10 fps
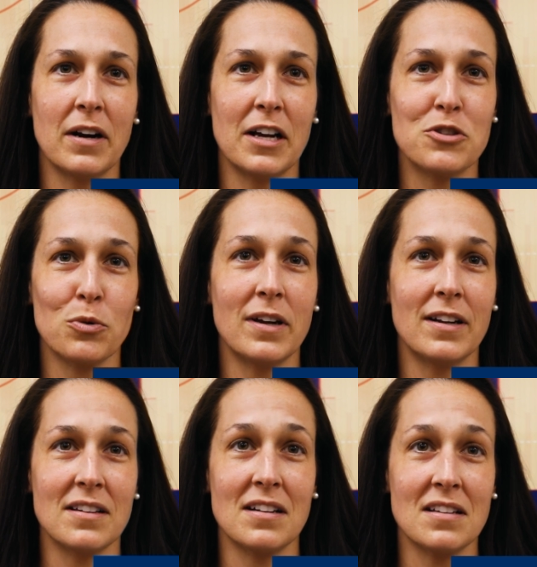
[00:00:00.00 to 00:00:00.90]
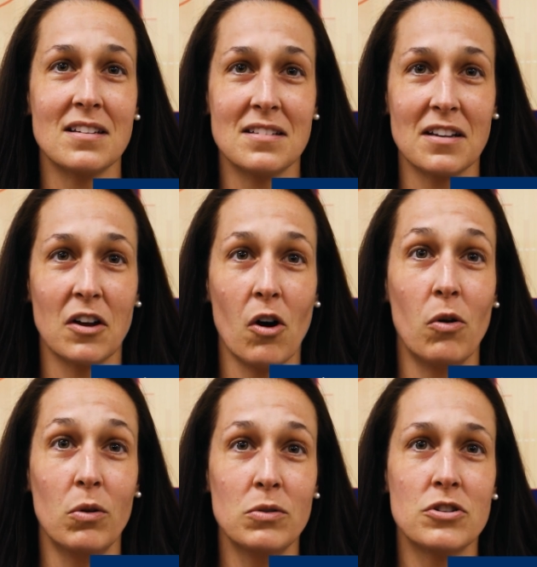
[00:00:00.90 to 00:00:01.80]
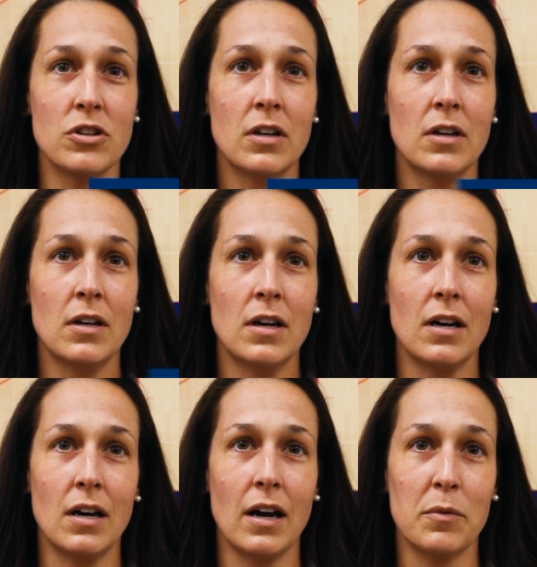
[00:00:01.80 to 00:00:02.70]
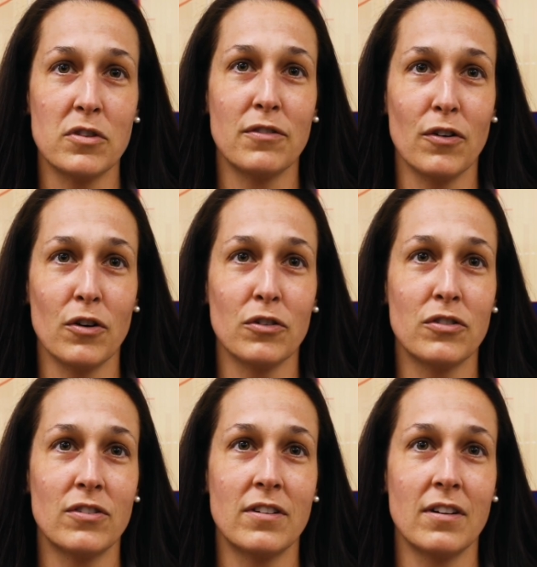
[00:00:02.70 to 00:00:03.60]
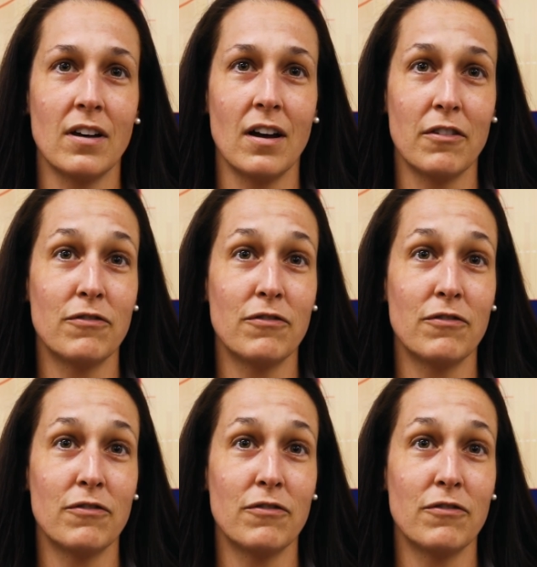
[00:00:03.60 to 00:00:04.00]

and I joined as an assistant coach. Uh, I was the first uh,